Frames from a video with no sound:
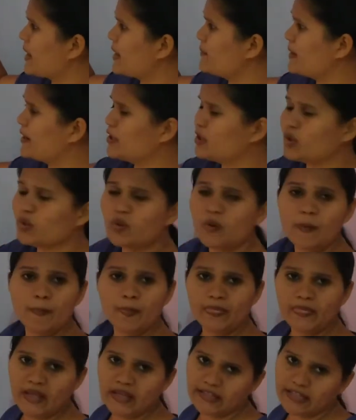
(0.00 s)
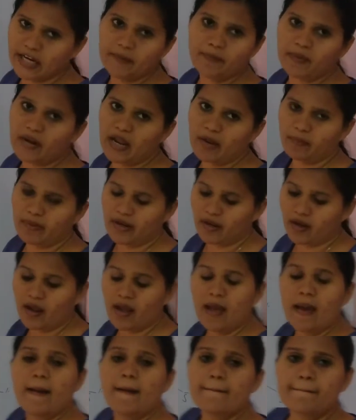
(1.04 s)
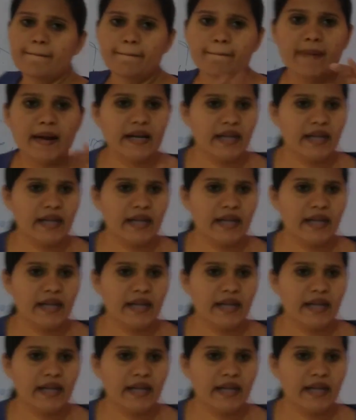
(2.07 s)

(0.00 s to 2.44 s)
end to 3' end. But